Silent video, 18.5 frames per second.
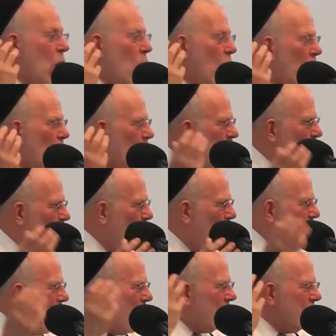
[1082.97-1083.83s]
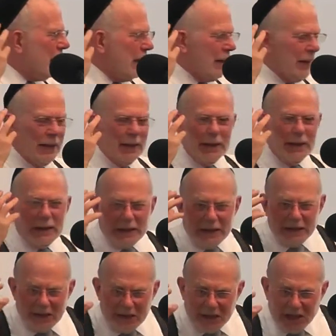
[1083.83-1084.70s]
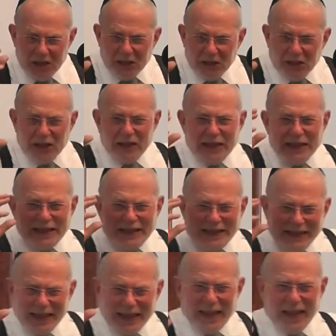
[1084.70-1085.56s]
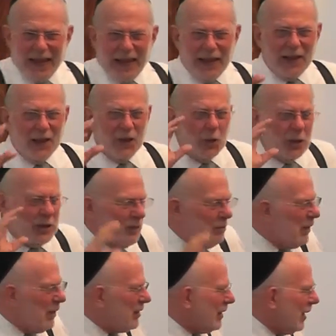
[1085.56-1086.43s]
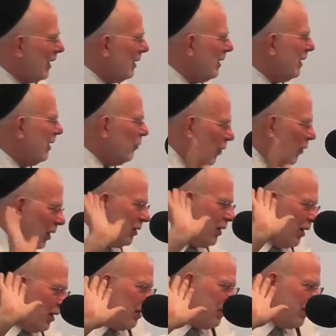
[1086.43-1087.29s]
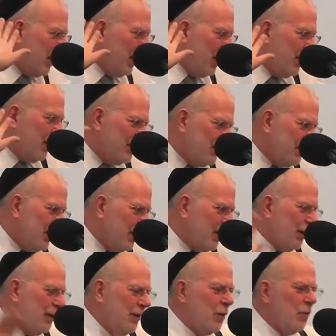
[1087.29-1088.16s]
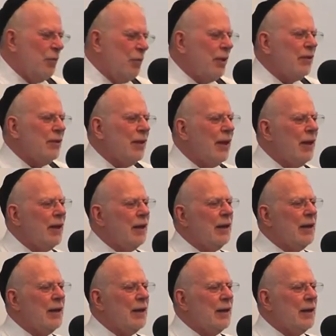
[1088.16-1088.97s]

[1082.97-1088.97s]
There was one little thing that was missing. What little thing? Nothing, no big thing.